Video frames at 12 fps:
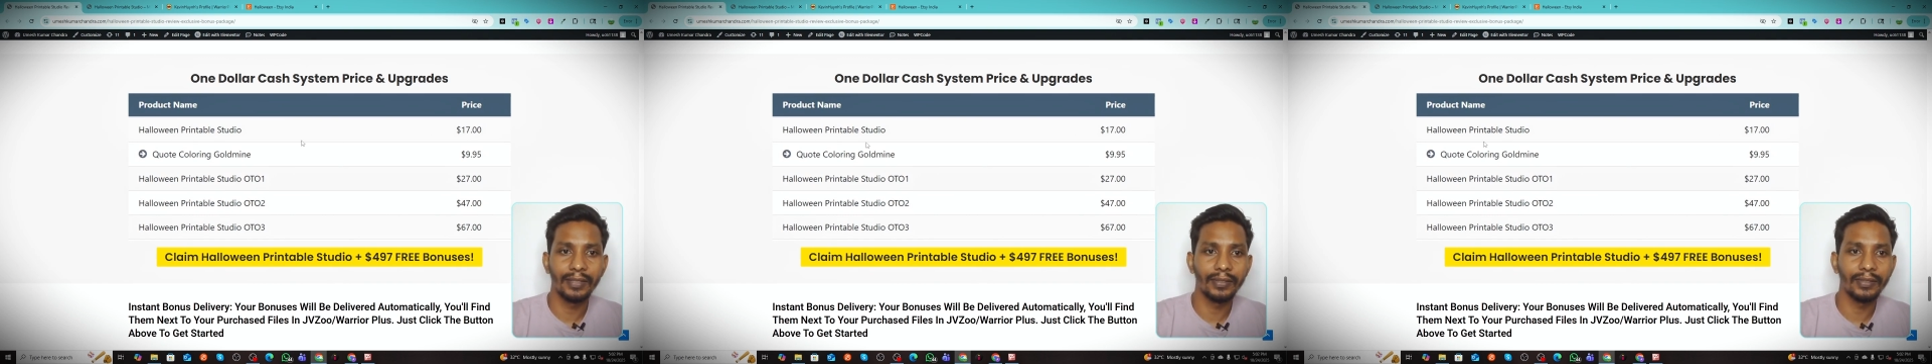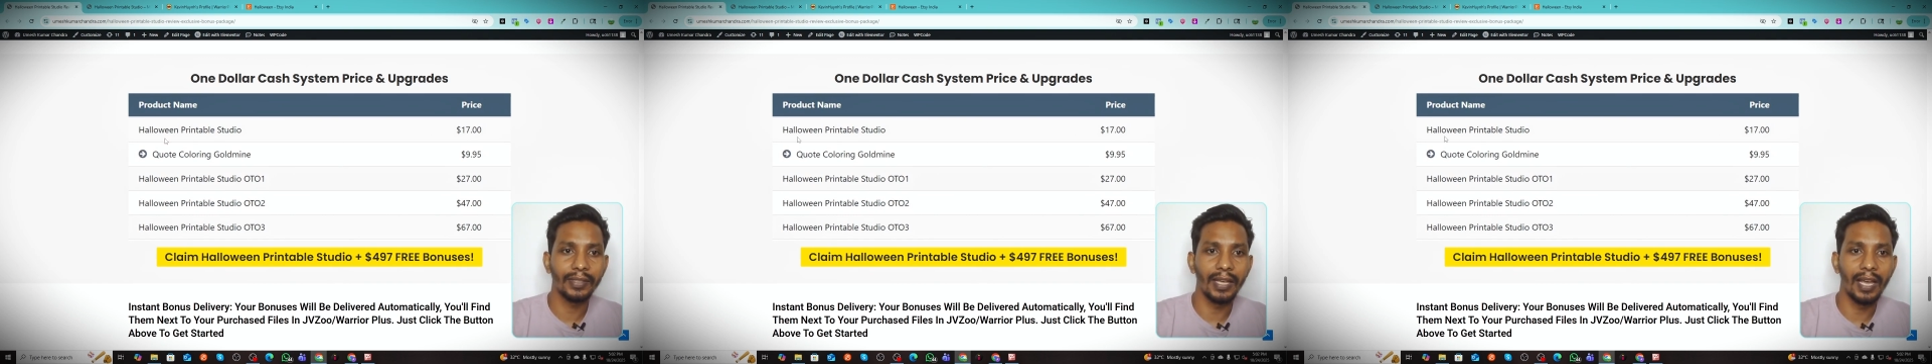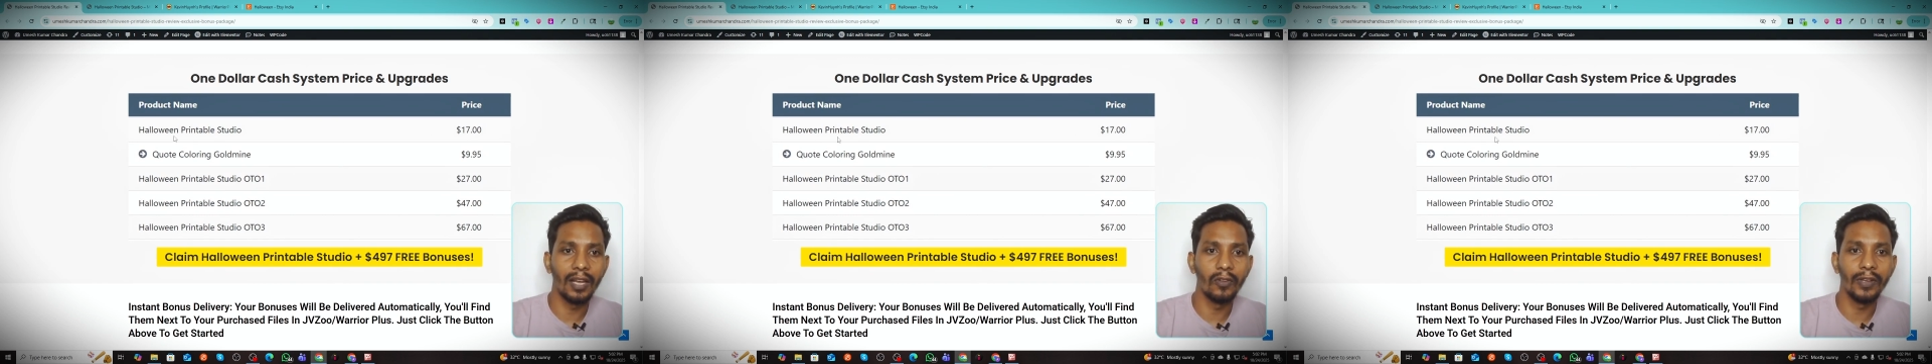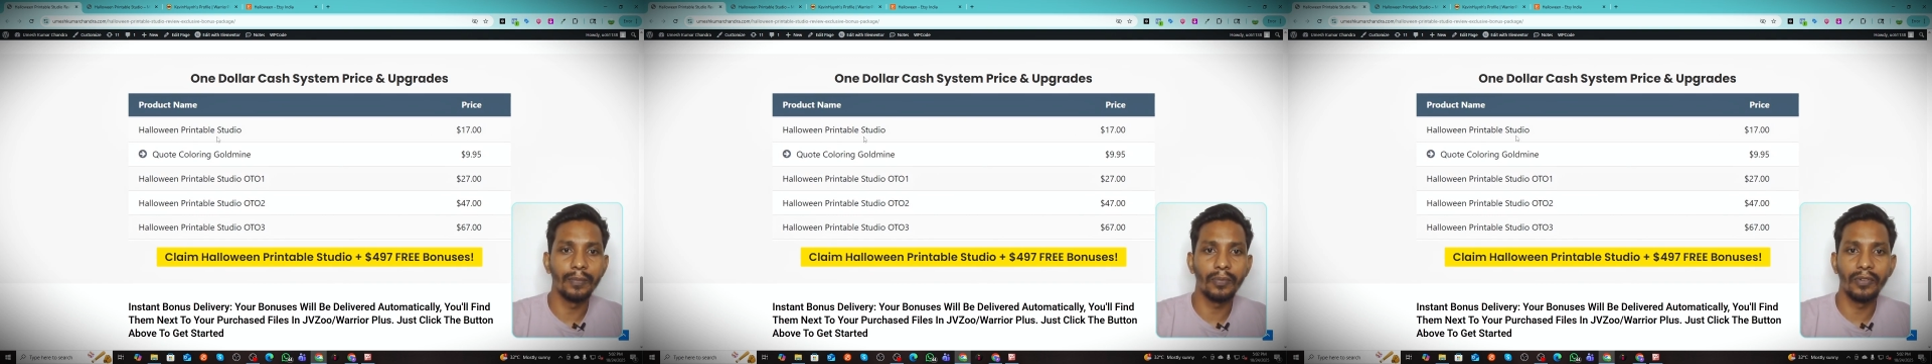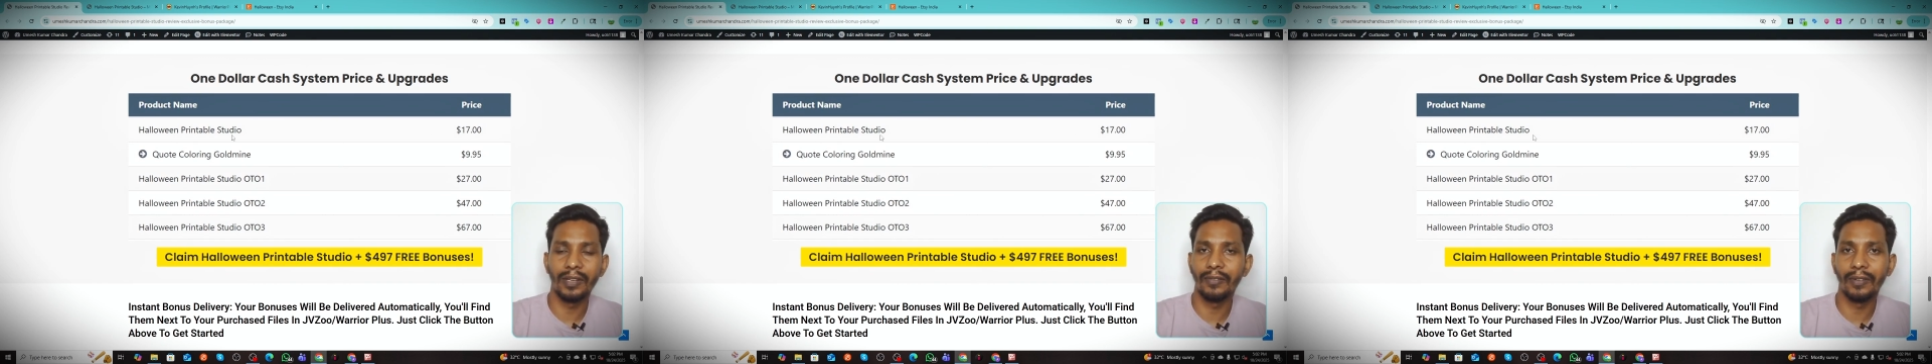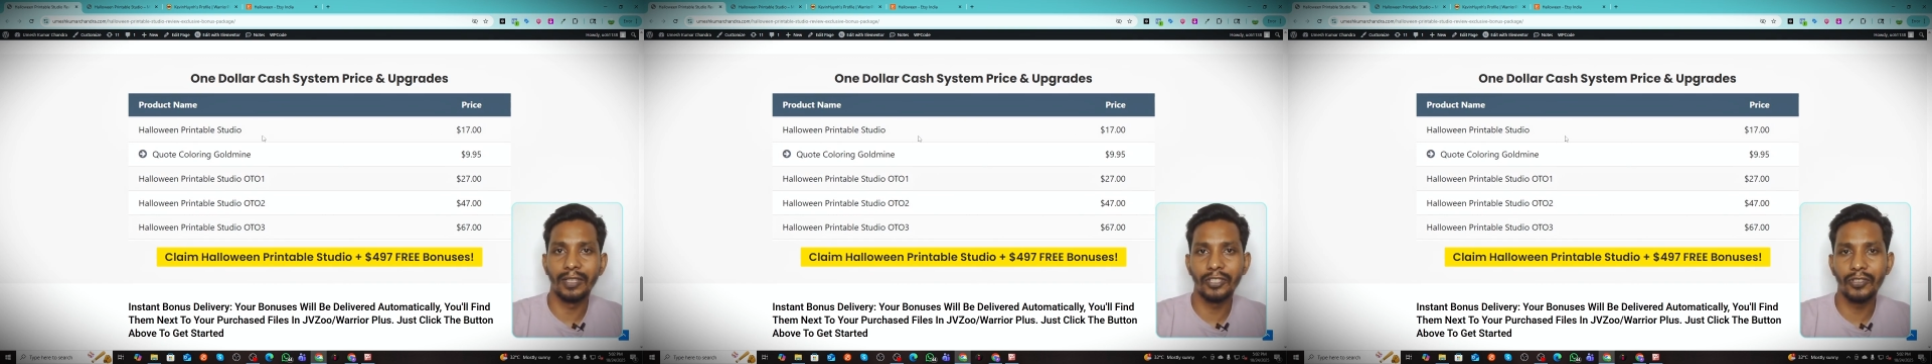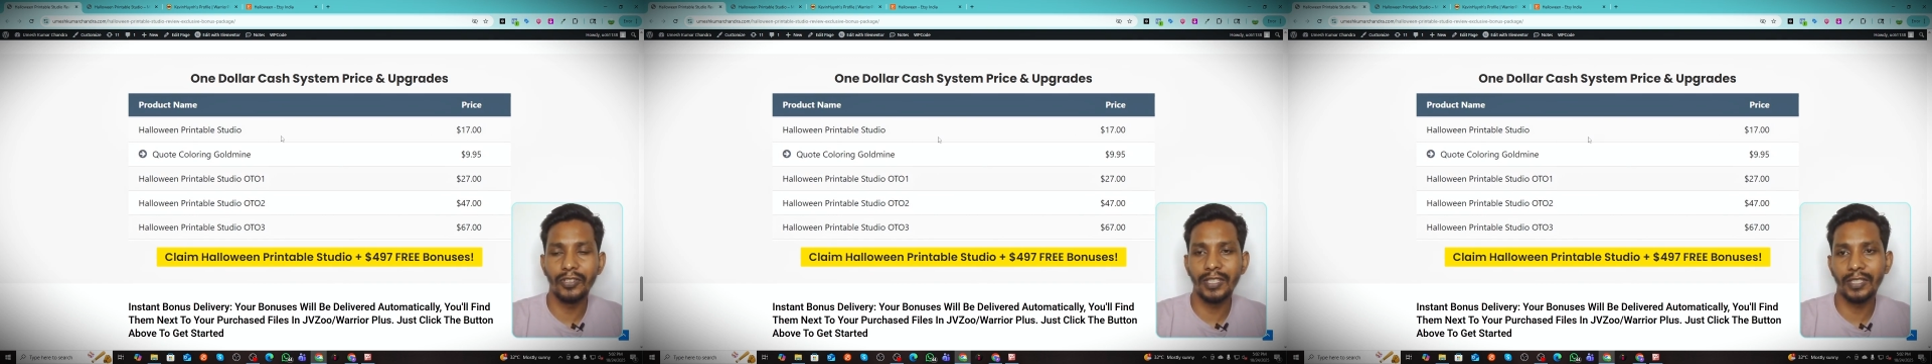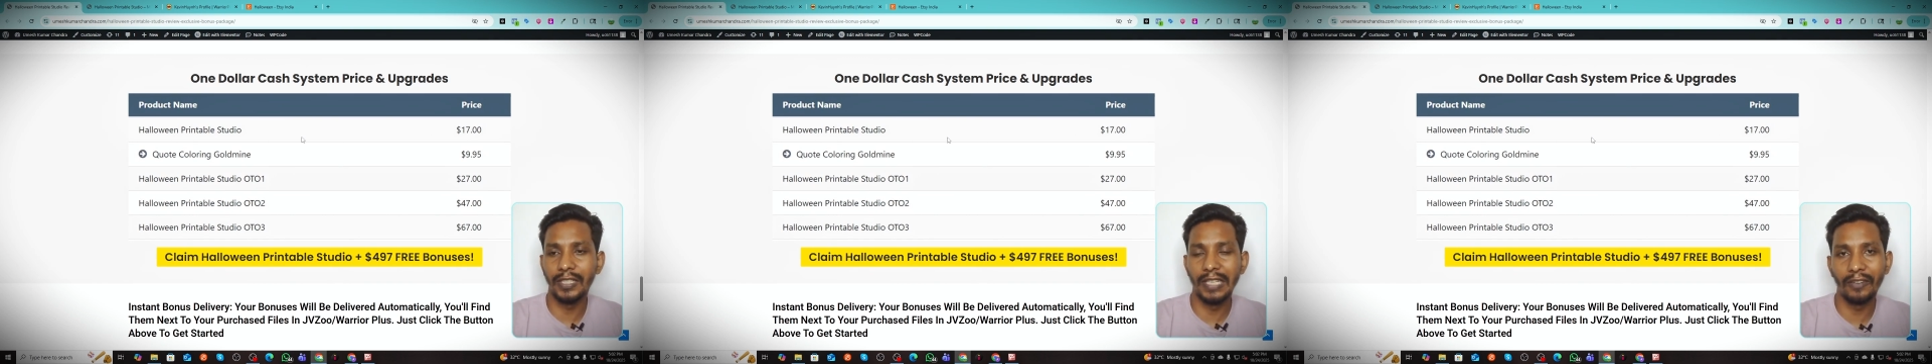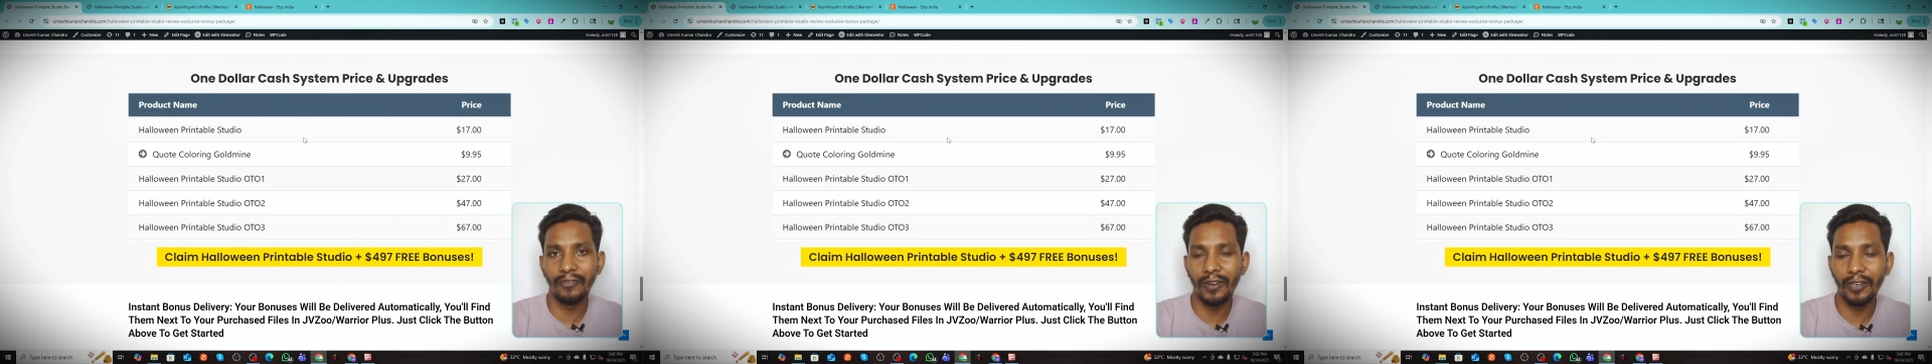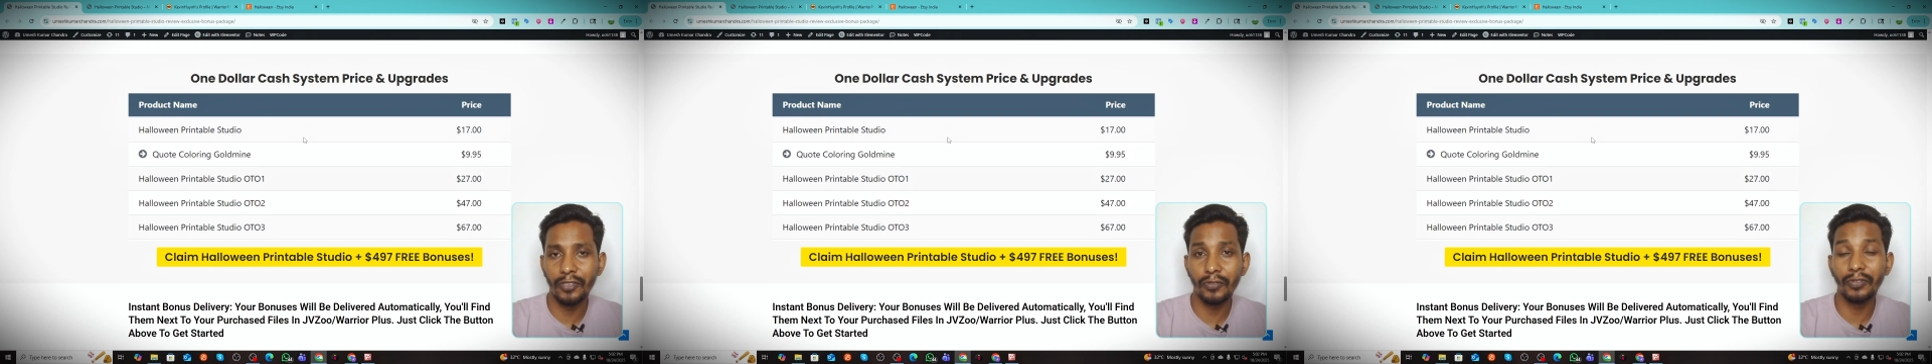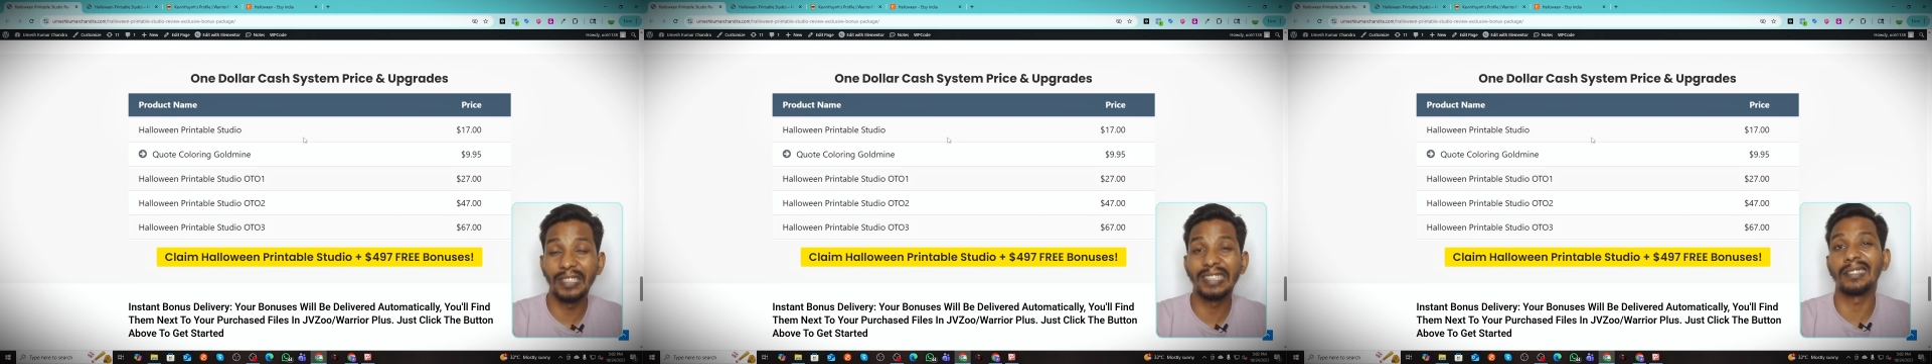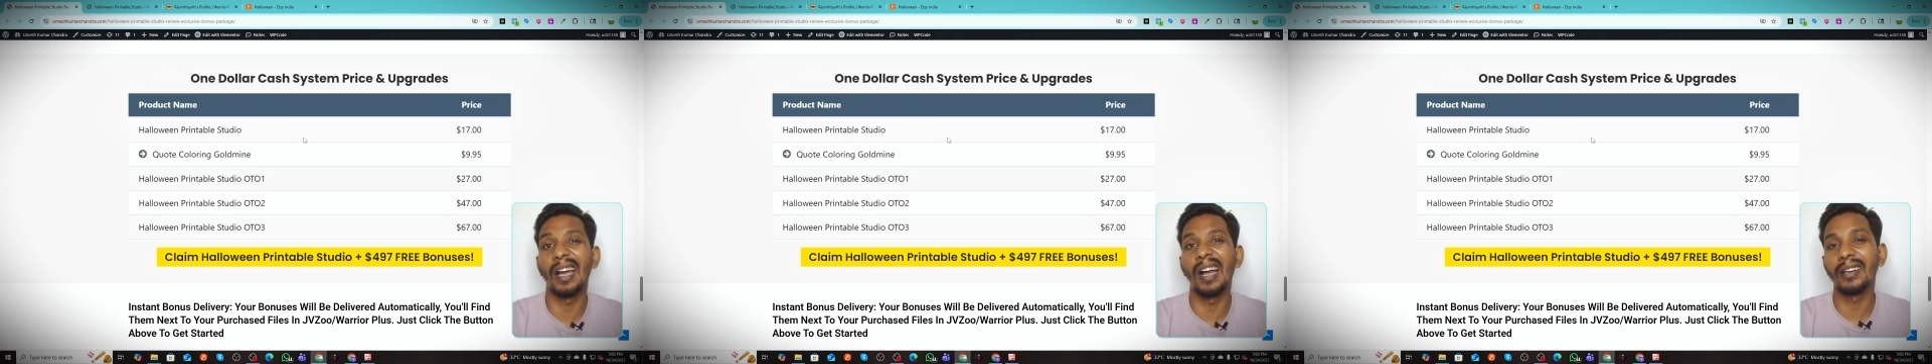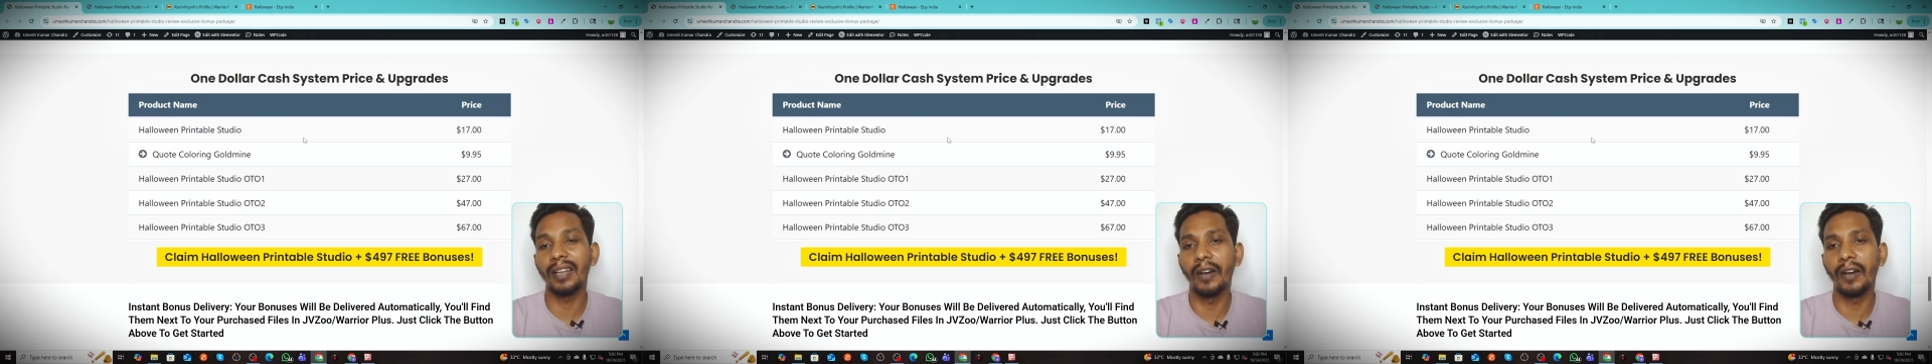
Okay, Halloween Printable Studio is enough for to start.